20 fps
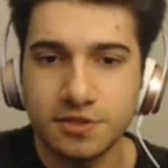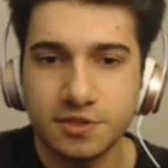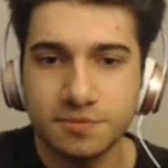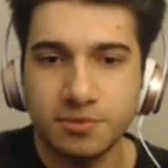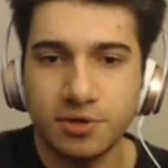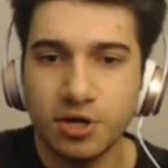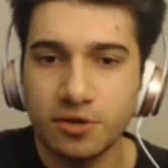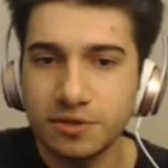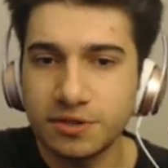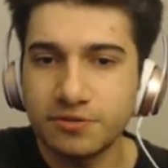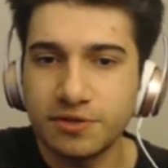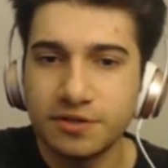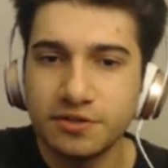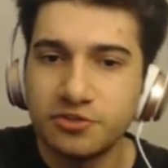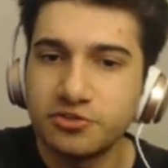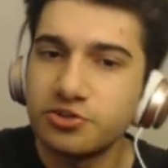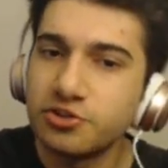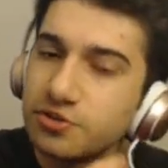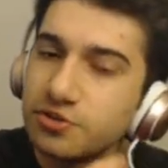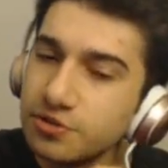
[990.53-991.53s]
he's probably around
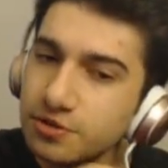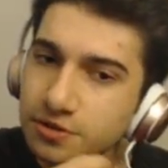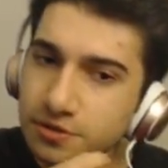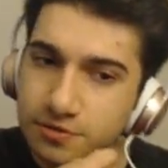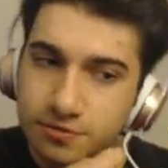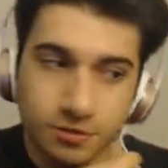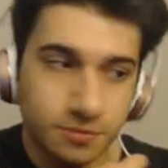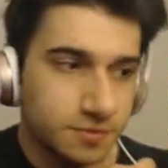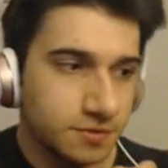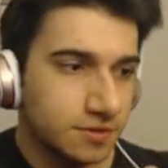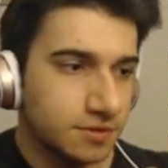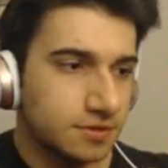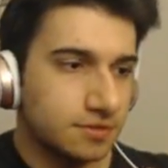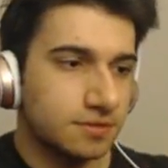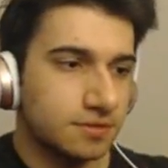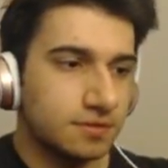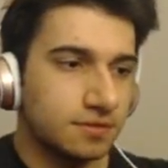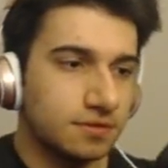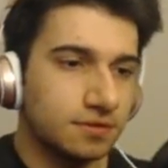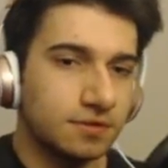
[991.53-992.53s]
the jungle. Oops.
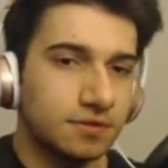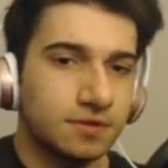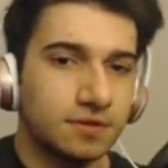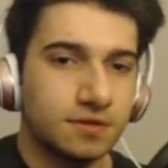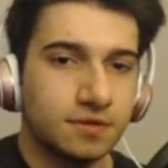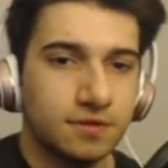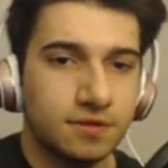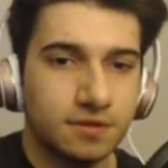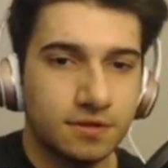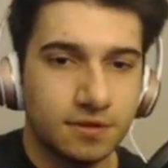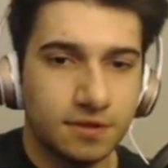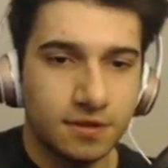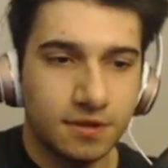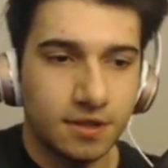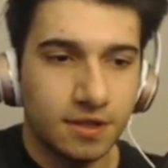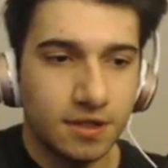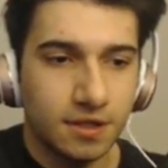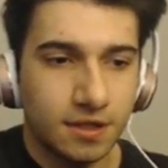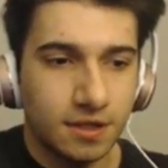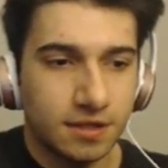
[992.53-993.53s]

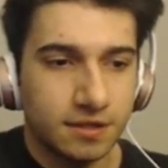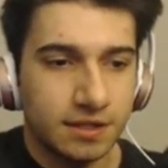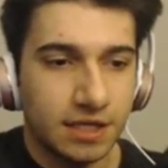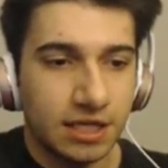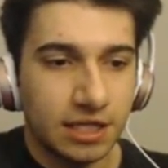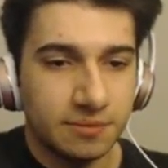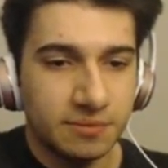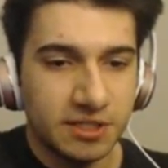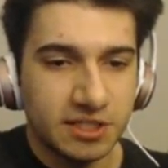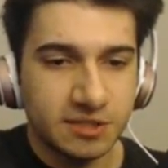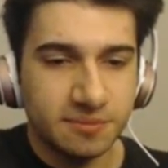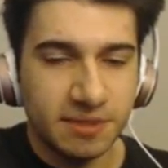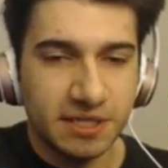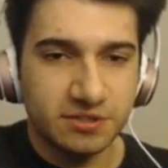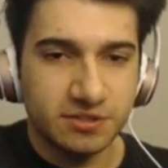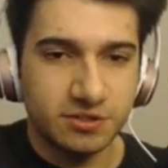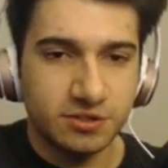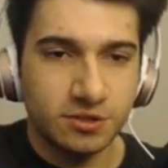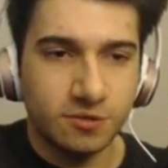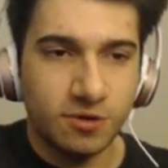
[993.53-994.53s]
Now let me
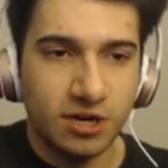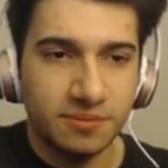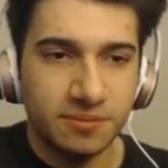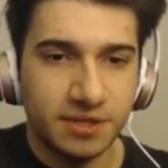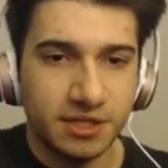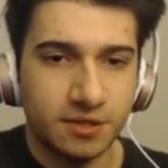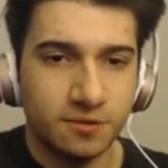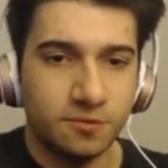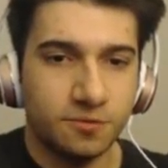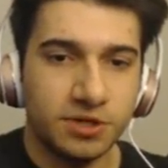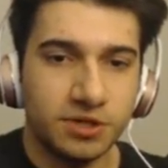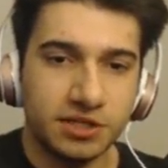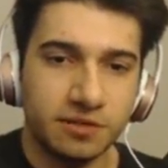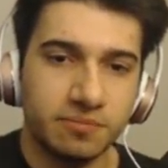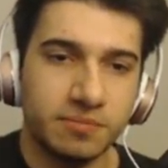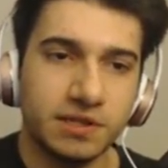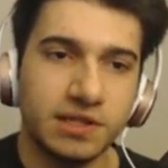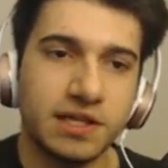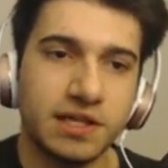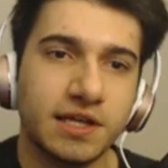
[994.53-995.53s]
explain to you why I'm getting
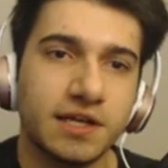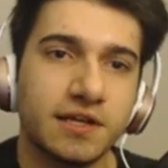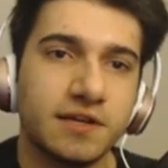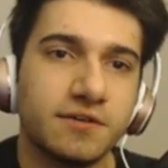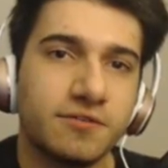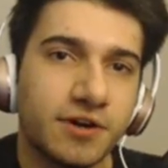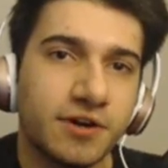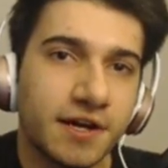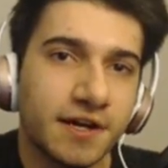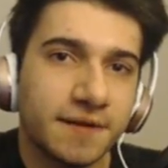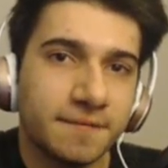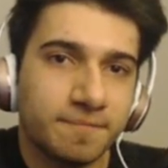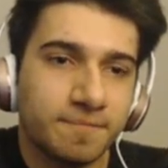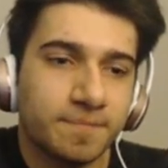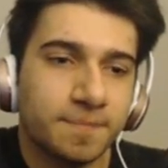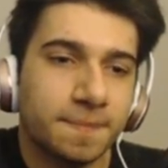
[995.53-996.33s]
Wing Blade, right?